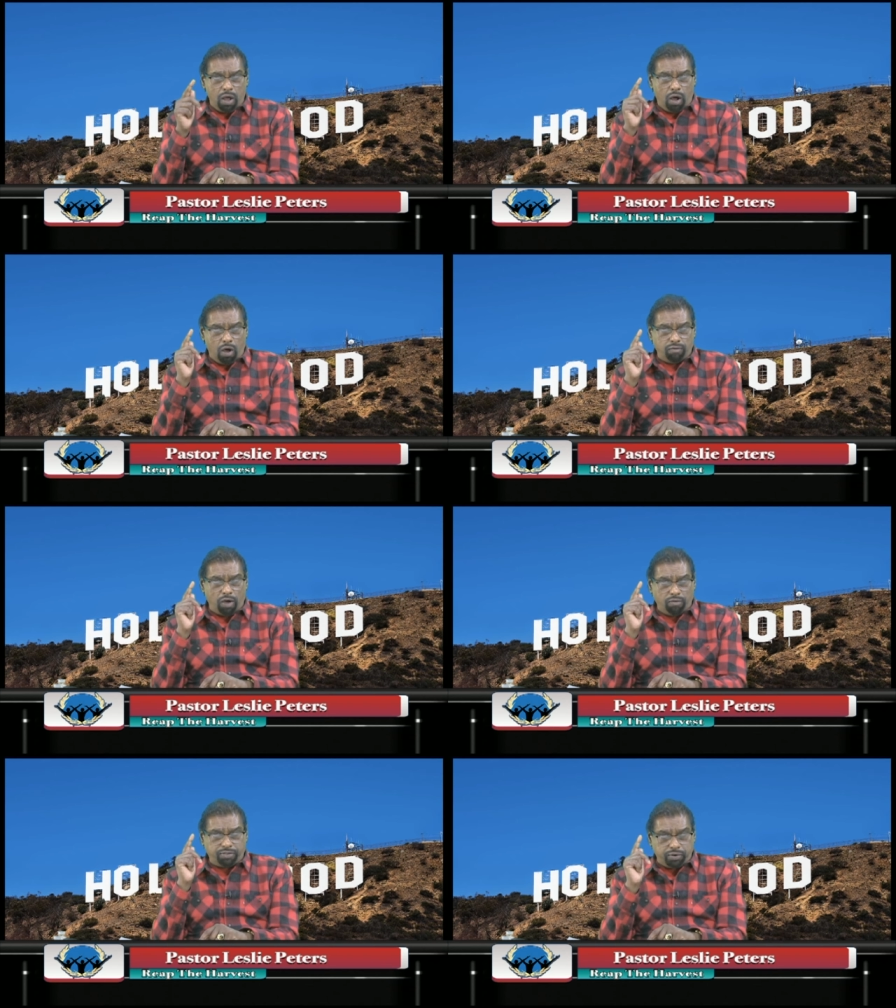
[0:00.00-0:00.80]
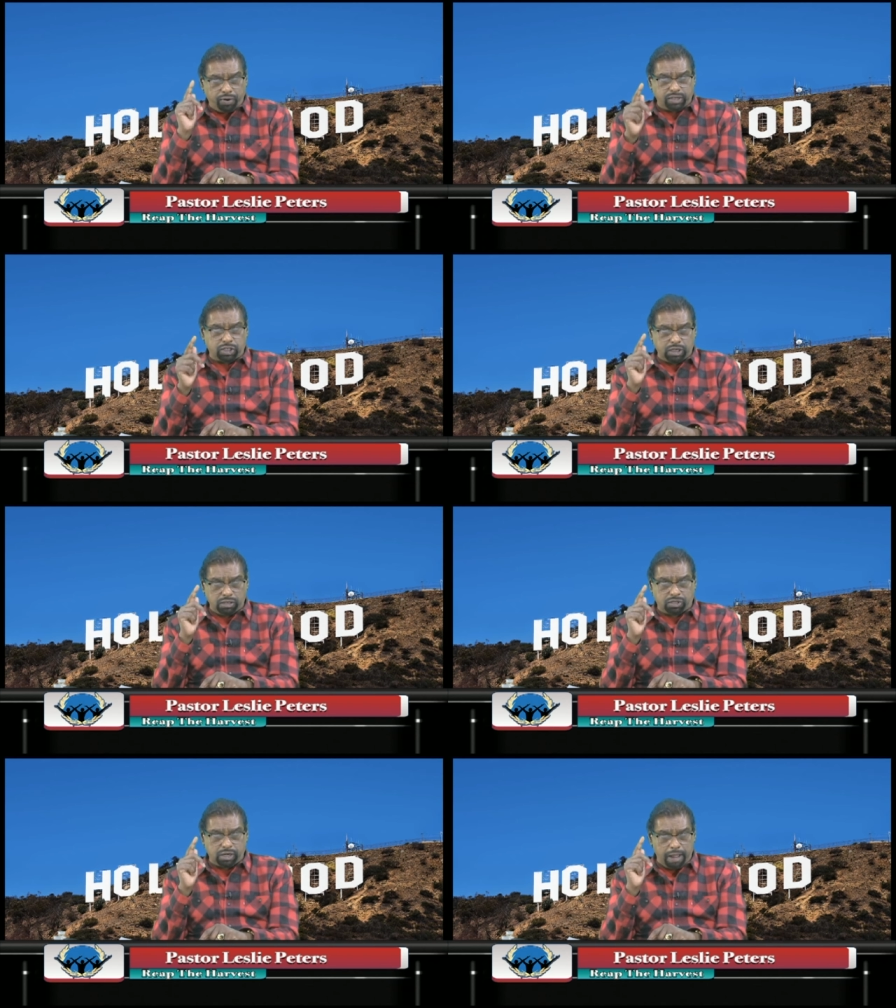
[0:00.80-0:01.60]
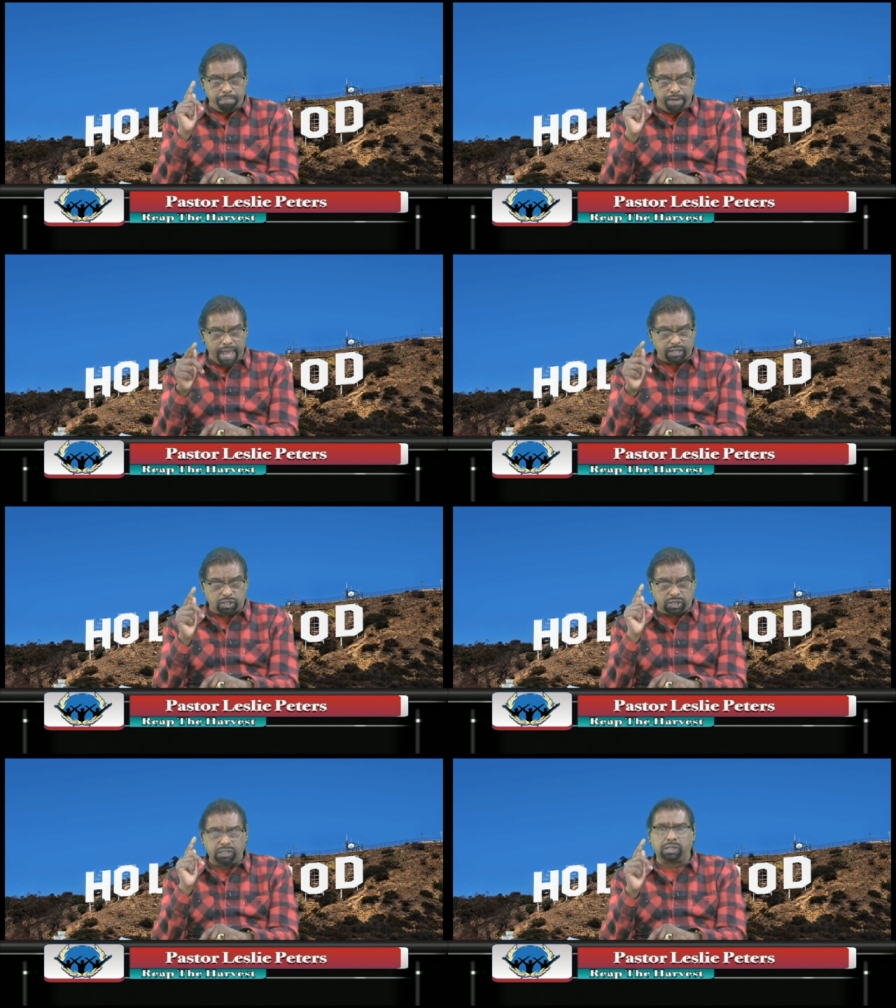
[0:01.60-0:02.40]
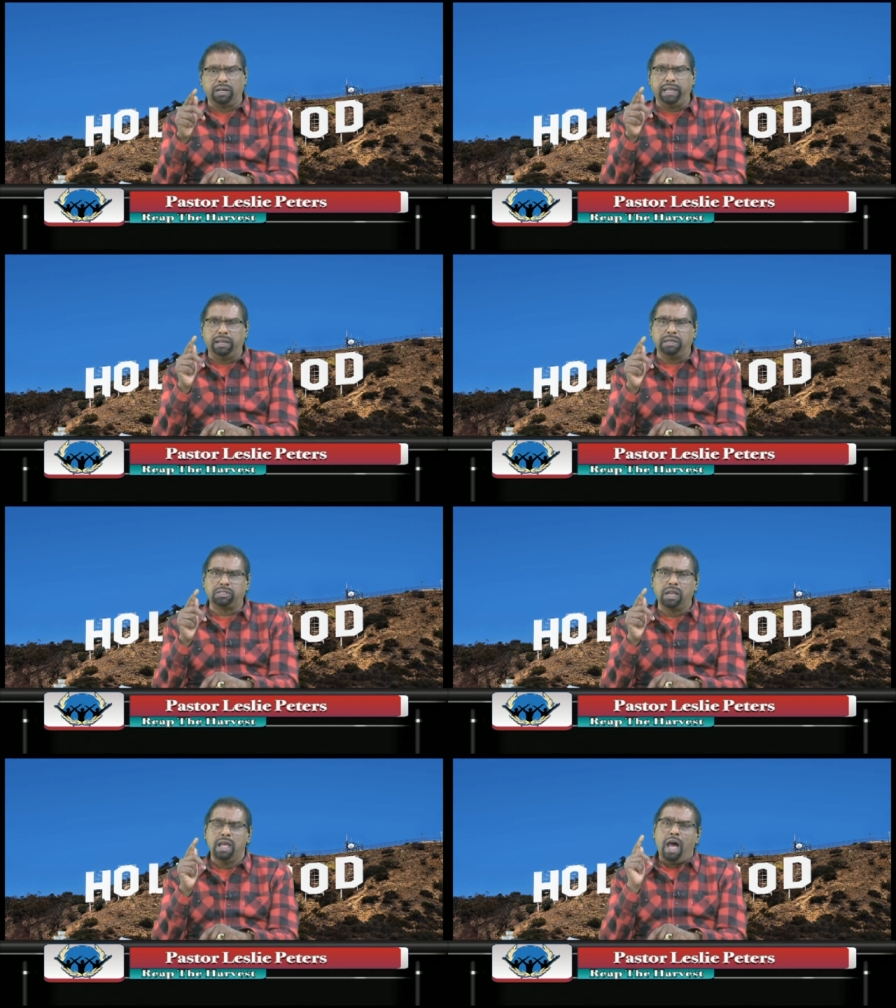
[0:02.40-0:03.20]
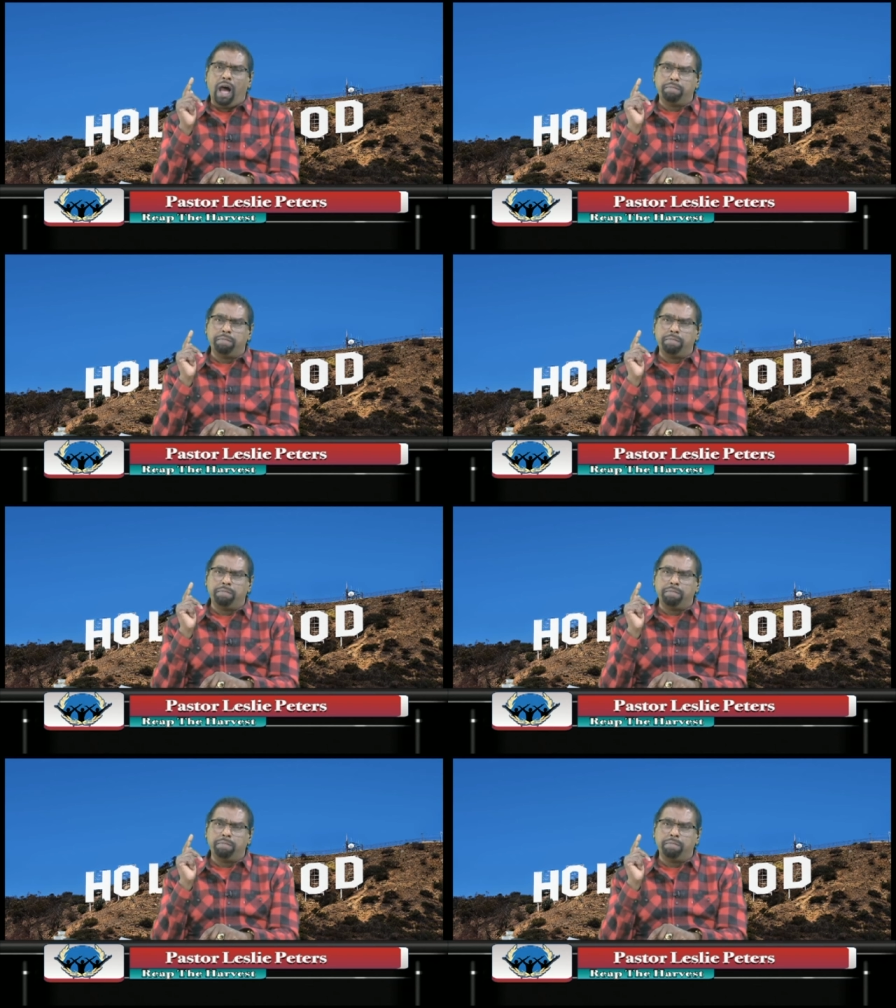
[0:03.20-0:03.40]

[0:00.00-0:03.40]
of, of Christians today, pastors, leaders. I